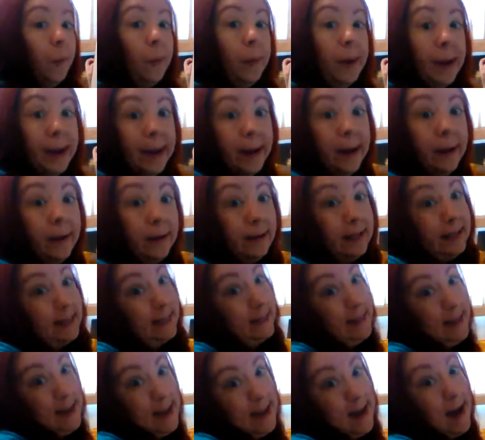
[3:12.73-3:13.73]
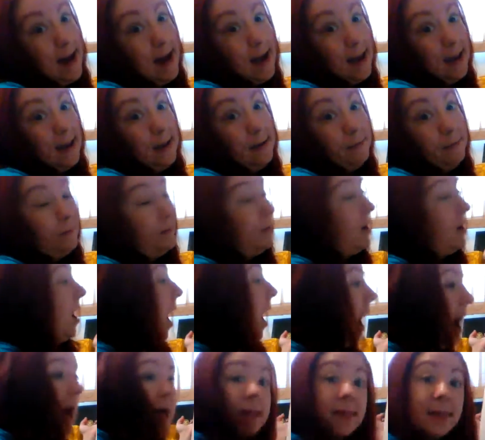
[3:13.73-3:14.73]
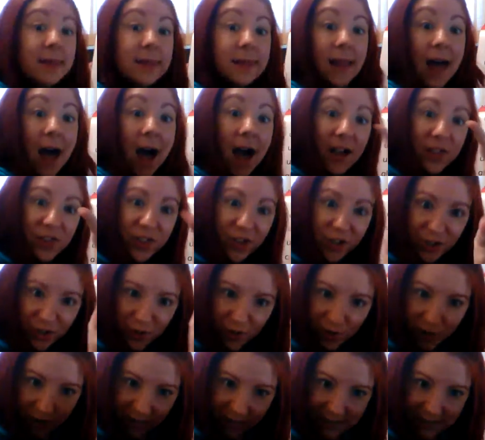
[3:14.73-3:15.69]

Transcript: well, let's say I unlock the door.